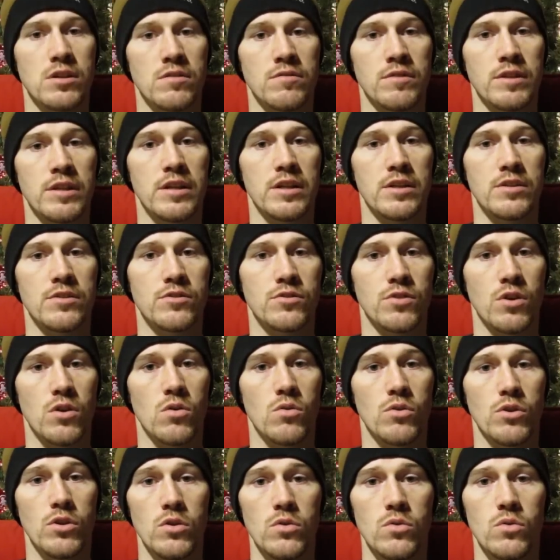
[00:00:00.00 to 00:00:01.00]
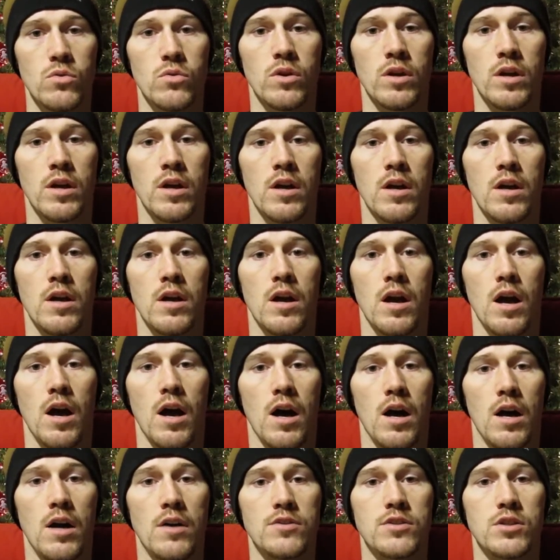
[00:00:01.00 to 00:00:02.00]
on the Control U
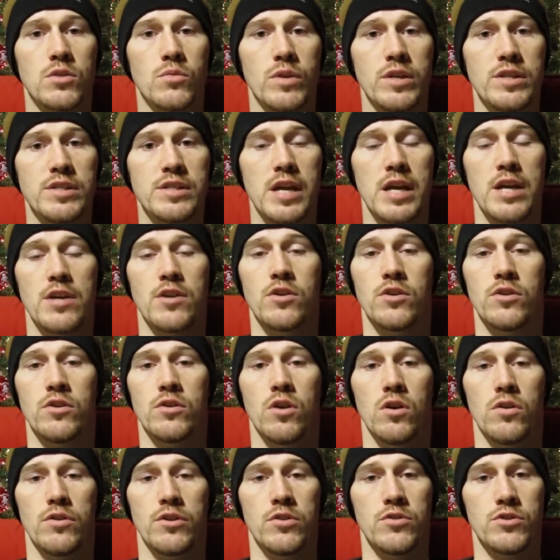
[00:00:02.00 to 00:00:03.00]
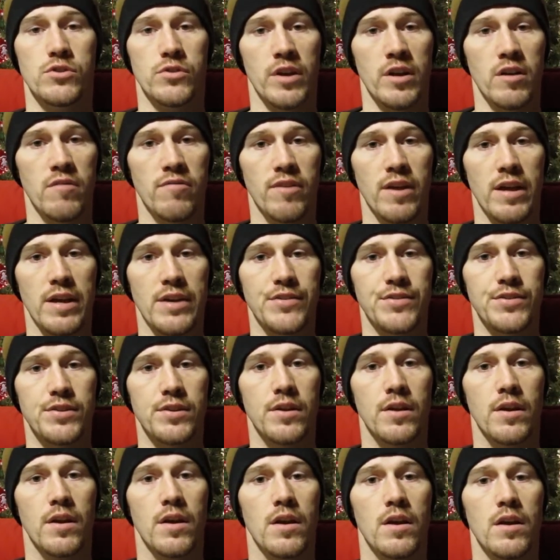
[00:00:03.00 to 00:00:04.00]
to reset your user interface,
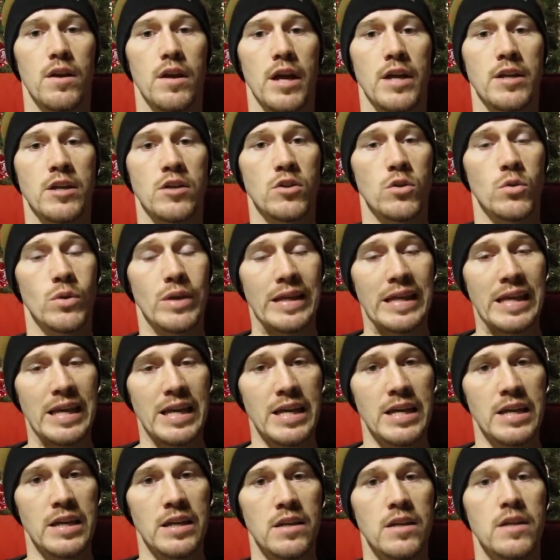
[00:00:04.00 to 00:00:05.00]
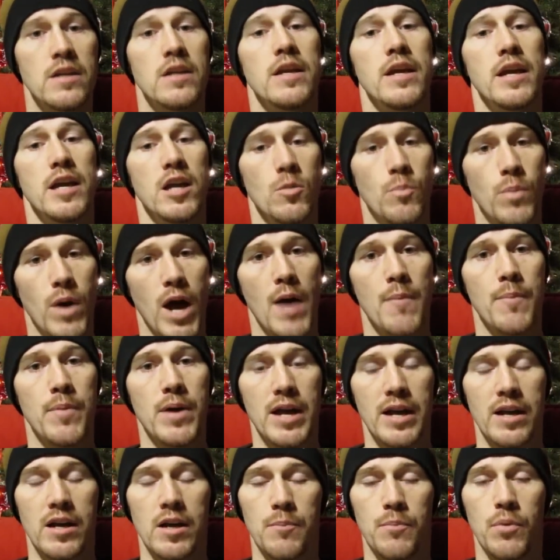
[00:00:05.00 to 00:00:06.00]
and you do it again, it'll pop
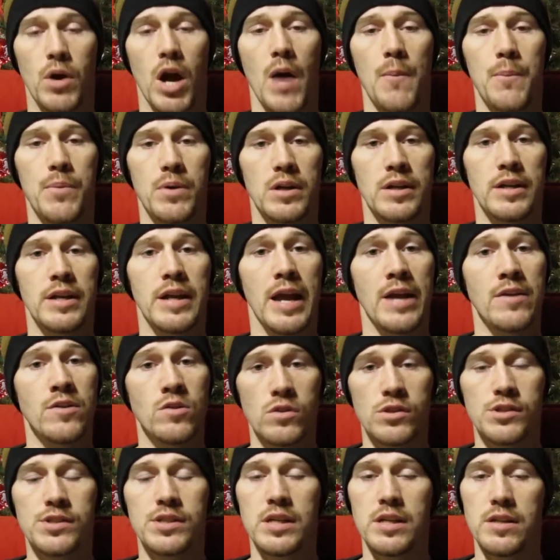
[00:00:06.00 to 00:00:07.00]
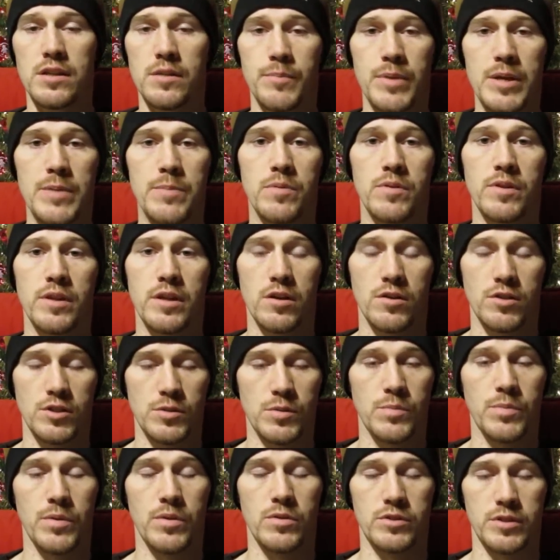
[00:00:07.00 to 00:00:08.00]
back up properly, and you'll see the people that are
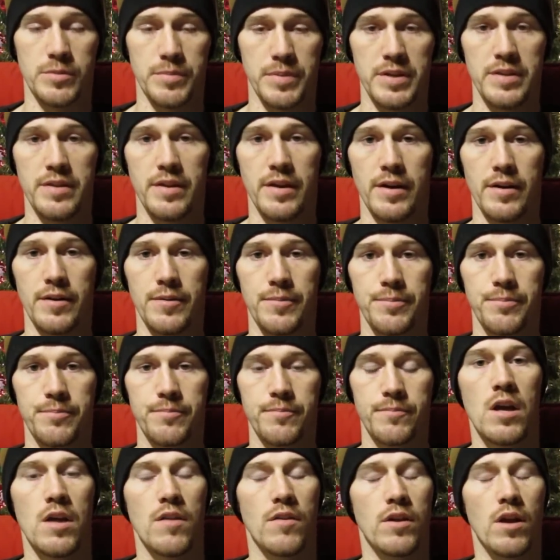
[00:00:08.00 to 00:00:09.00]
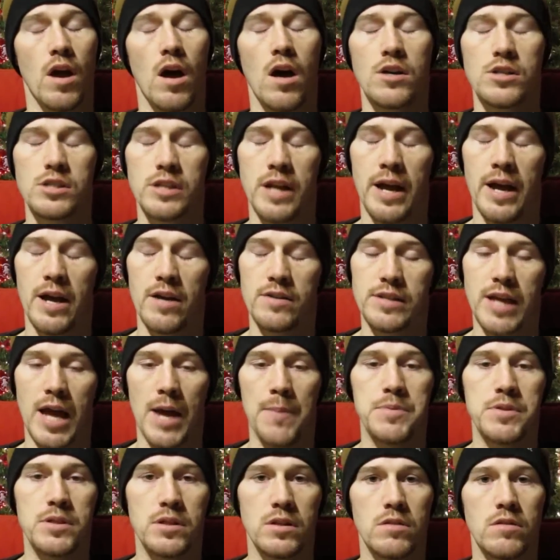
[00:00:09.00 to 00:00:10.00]
supposed to be there. The auction house
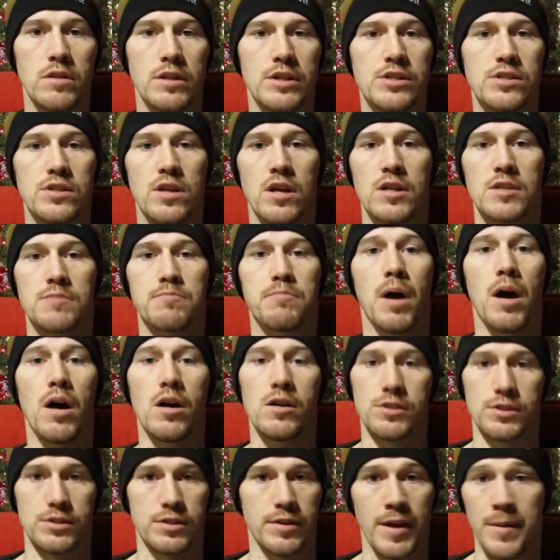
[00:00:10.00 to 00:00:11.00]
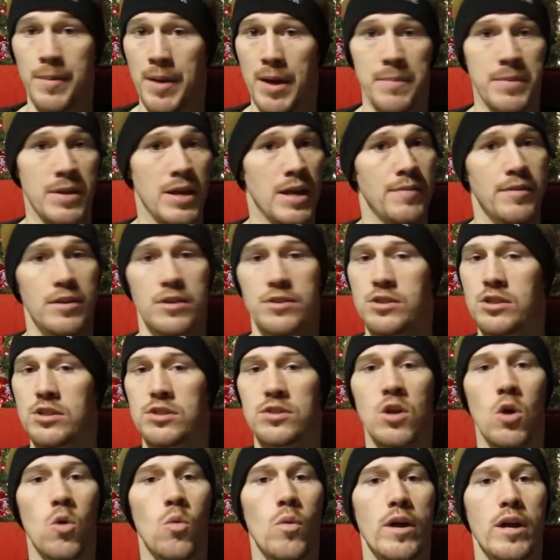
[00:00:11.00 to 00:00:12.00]
absolutely sucks balls. I mean, there's
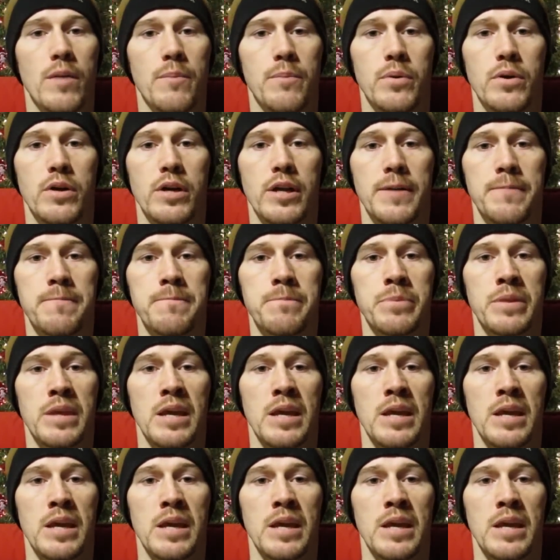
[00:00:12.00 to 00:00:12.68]
just no way to put it.